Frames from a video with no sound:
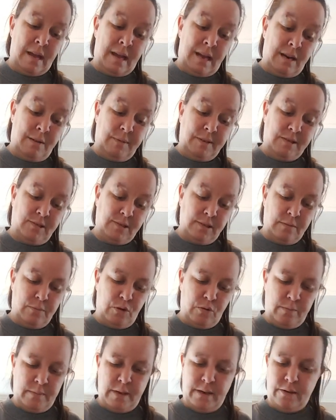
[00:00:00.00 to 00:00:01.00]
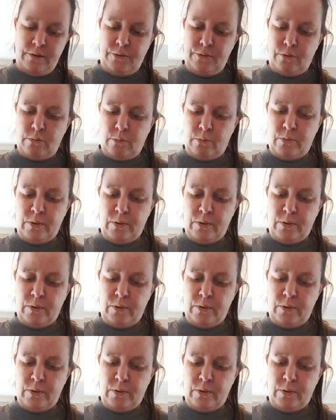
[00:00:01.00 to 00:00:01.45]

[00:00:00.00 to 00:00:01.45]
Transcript: And the best thing about making your own